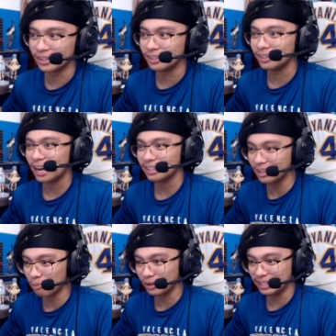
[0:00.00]
dude. I did
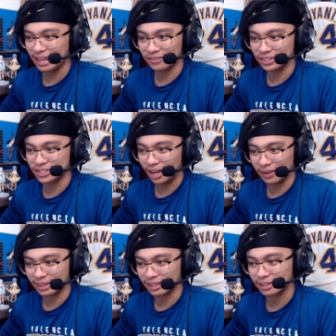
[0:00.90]
a pretty damn good job,
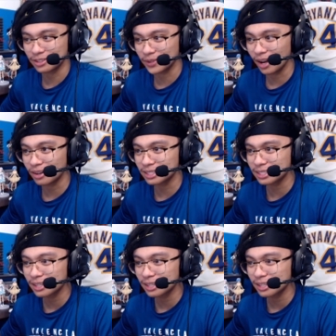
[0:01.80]
I think, to be honest.